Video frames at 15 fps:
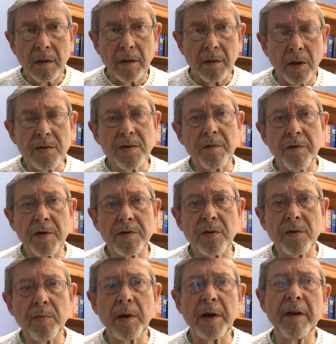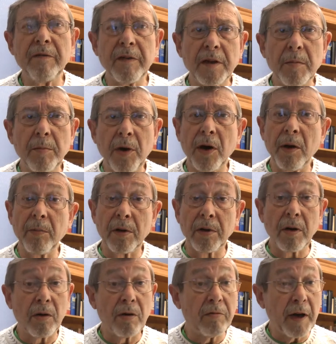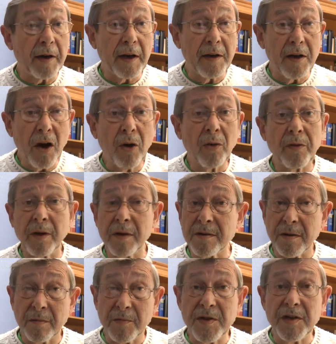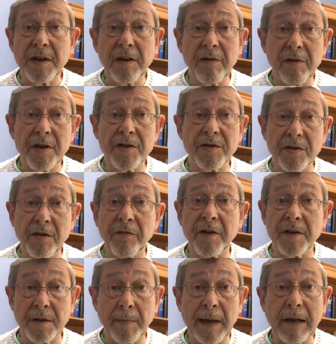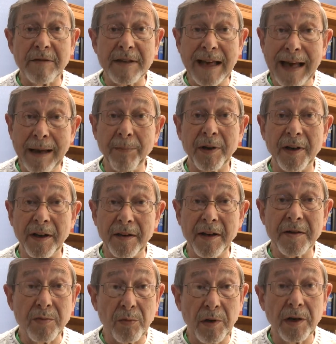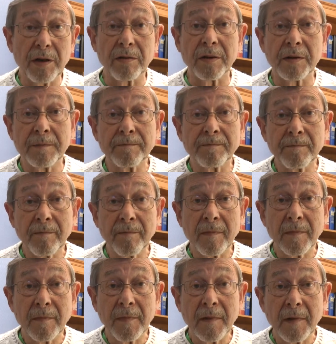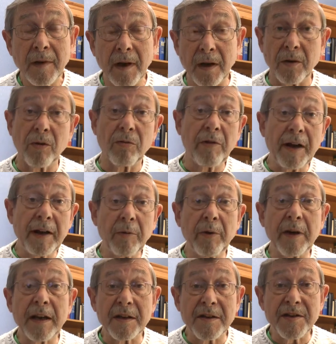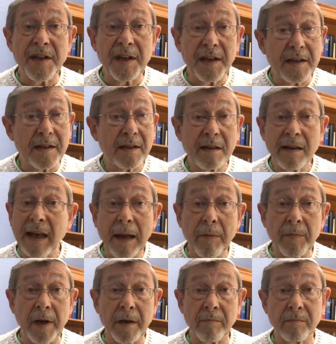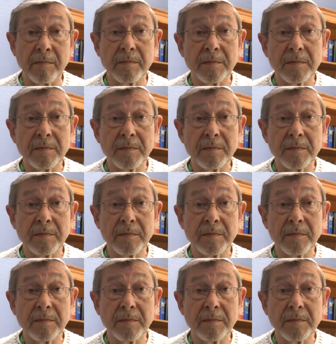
Those of us who believe in the Bible already know that some serious stuff is about to happen in this world. And already we can see it happening.